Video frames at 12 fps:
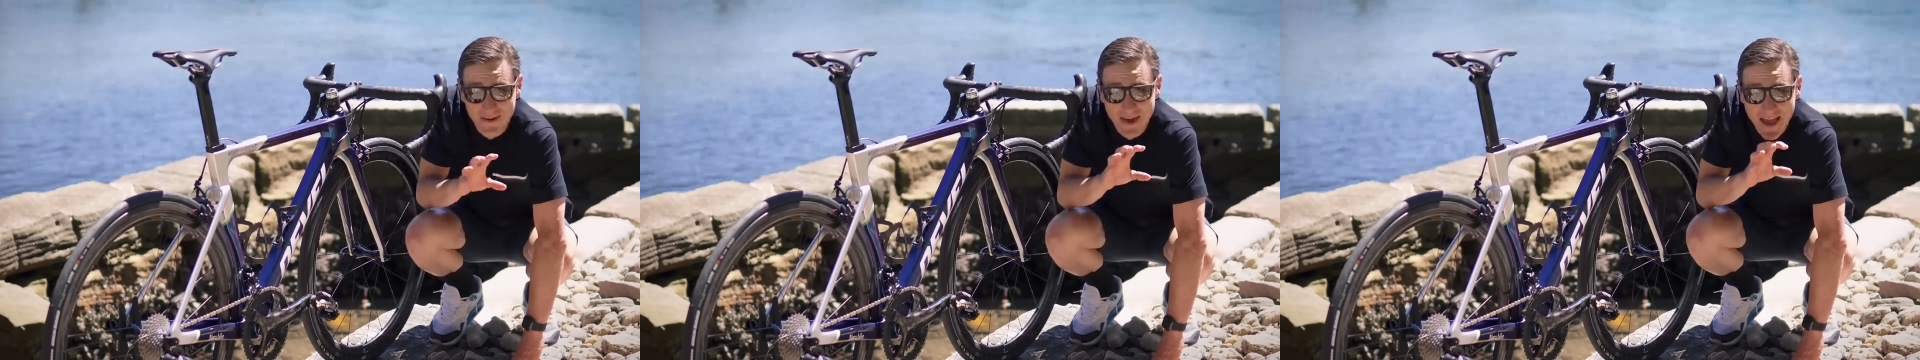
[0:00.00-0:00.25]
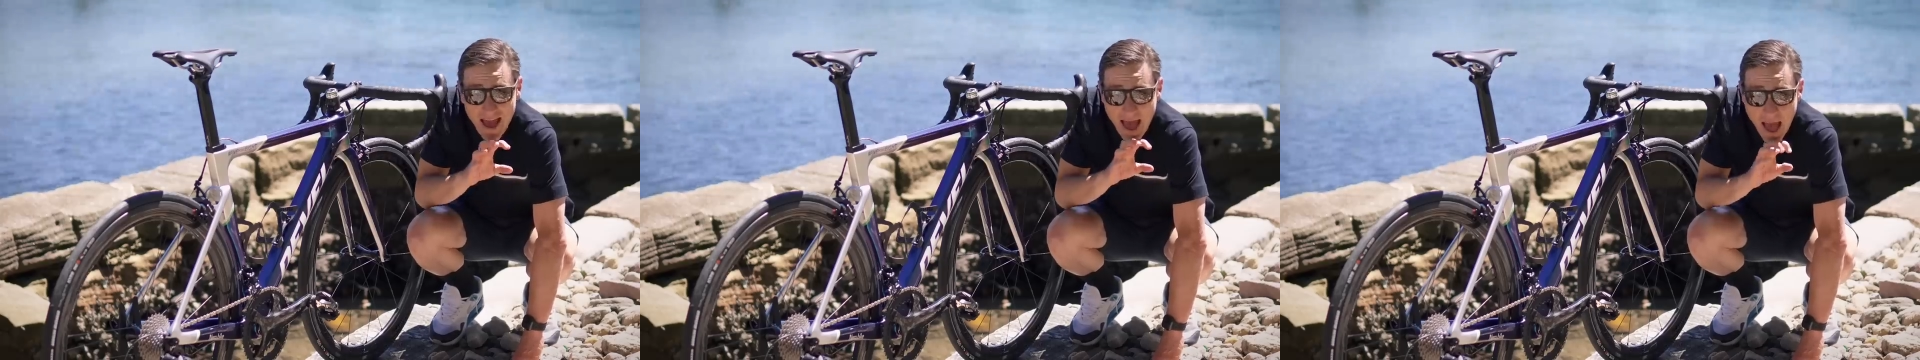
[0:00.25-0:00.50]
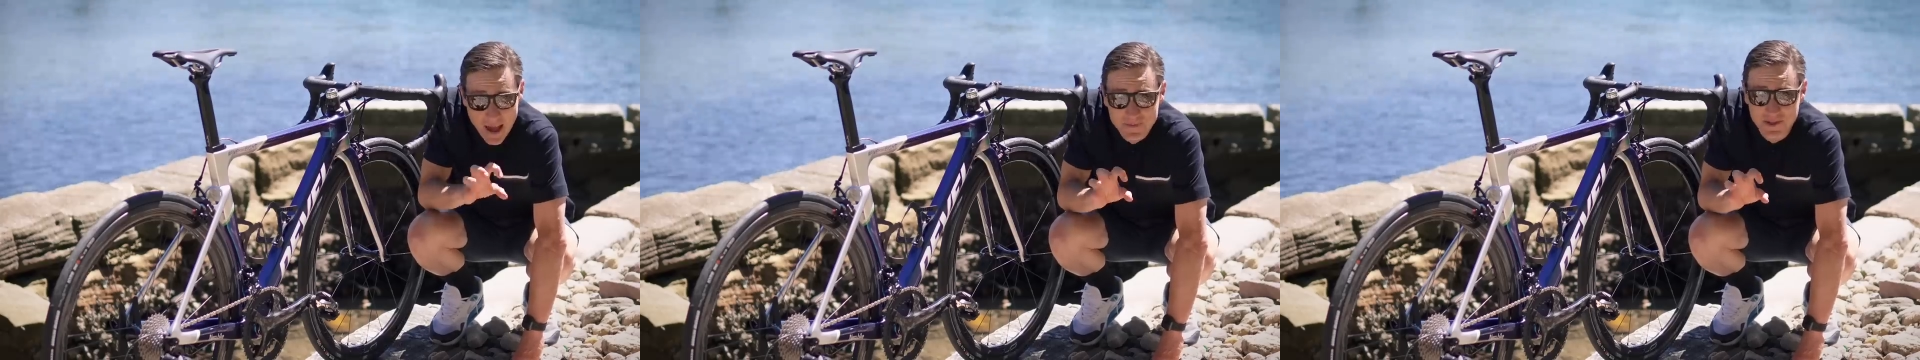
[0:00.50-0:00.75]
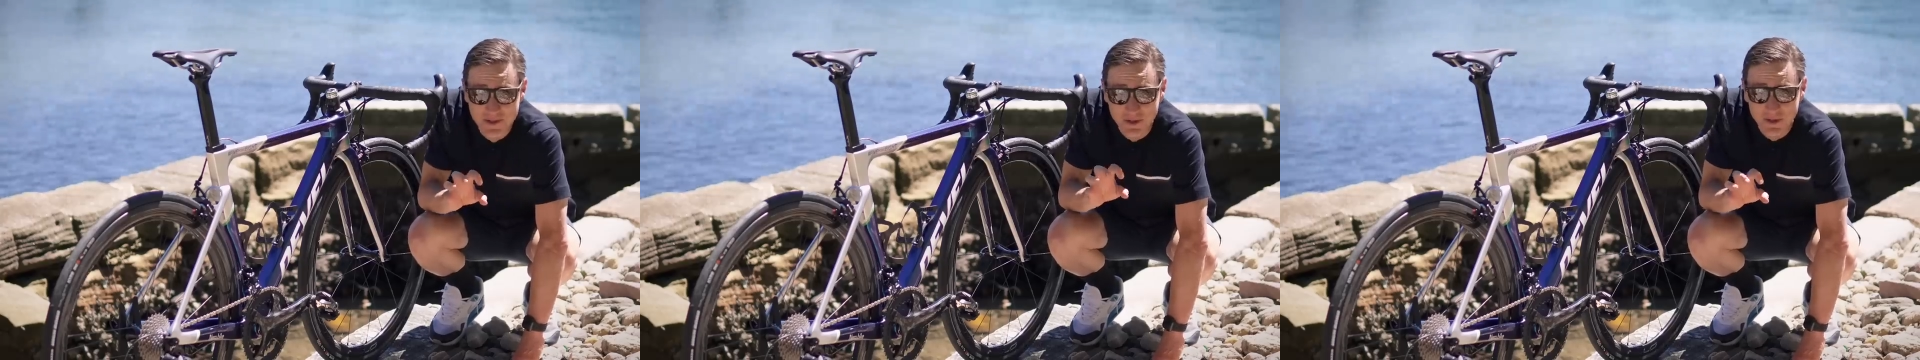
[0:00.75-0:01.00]
I
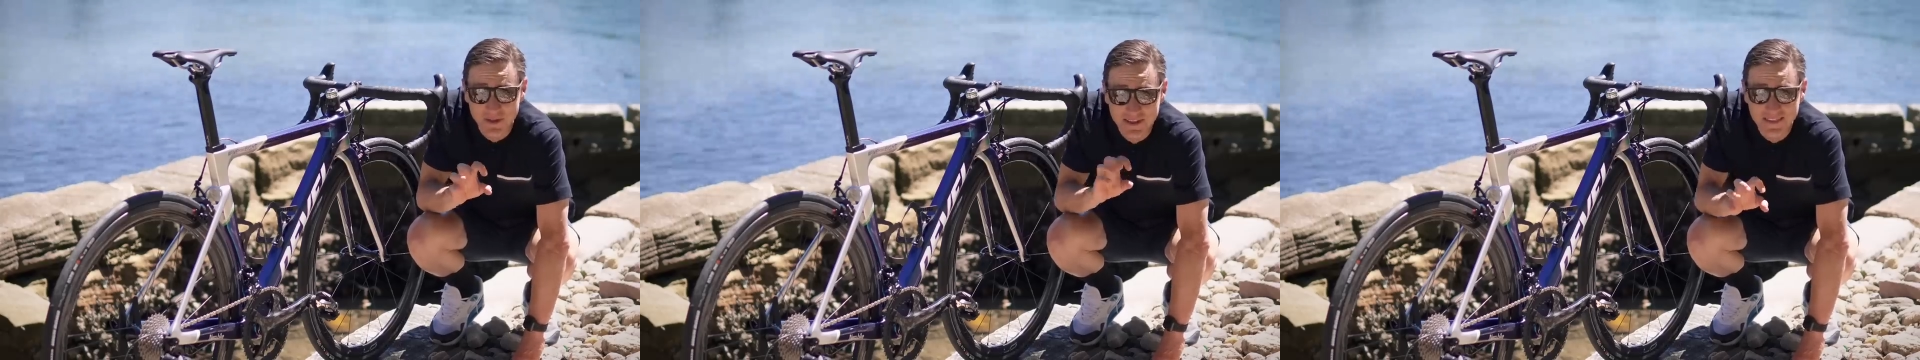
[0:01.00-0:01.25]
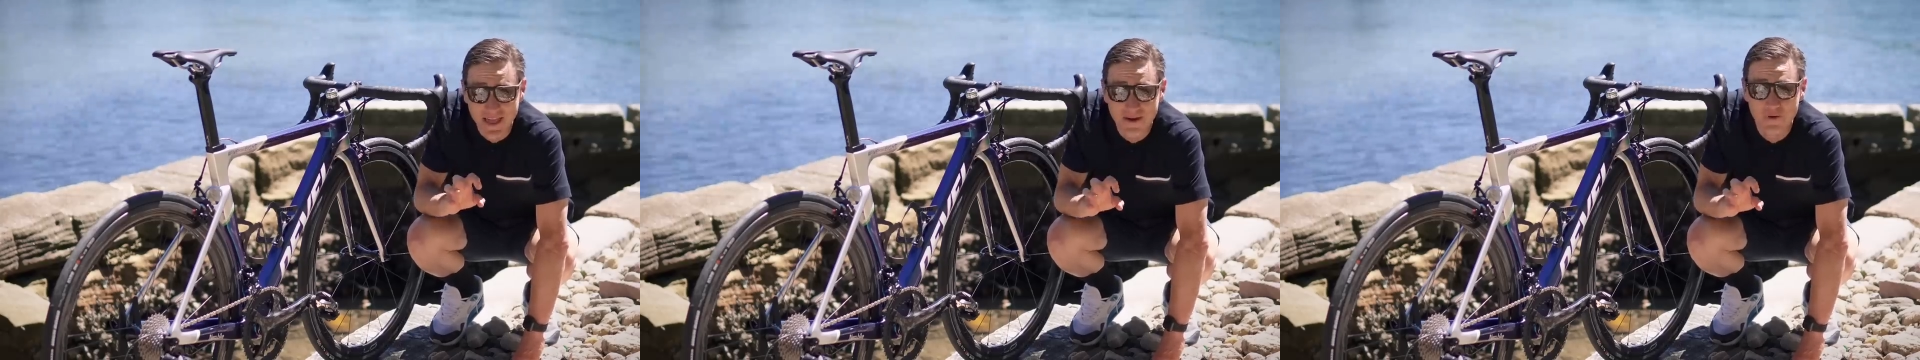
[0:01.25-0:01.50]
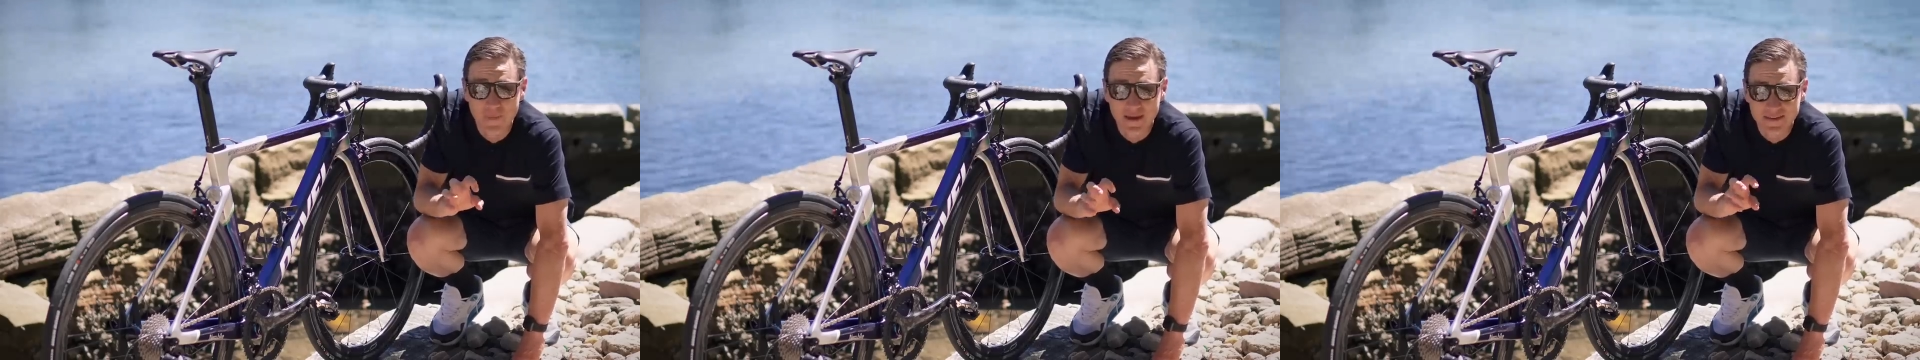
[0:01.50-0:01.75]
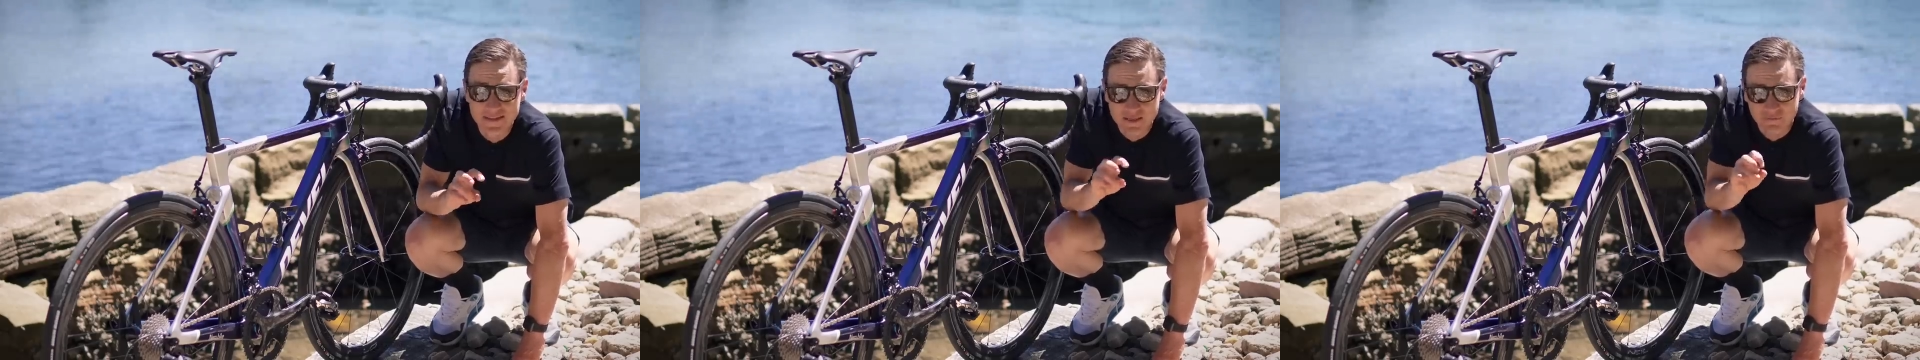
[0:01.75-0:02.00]
absolutely love about this.